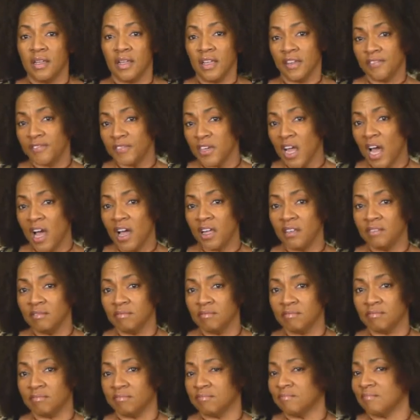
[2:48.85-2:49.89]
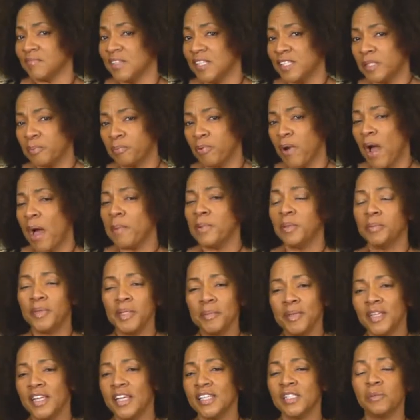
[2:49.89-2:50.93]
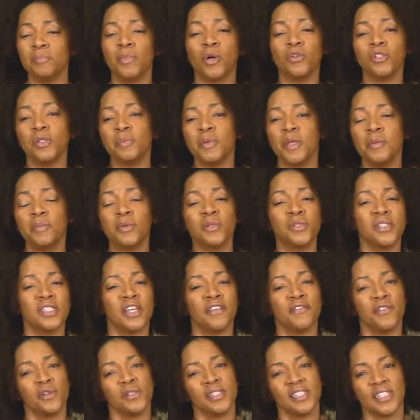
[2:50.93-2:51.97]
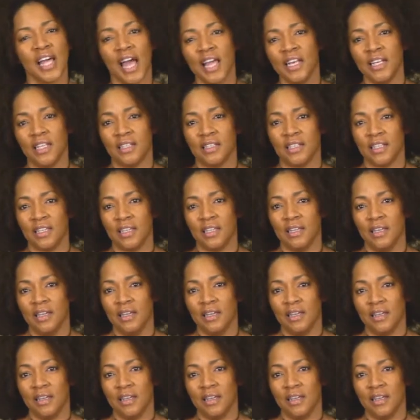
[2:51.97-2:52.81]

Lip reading: If not, it's probably because most people suffer silently,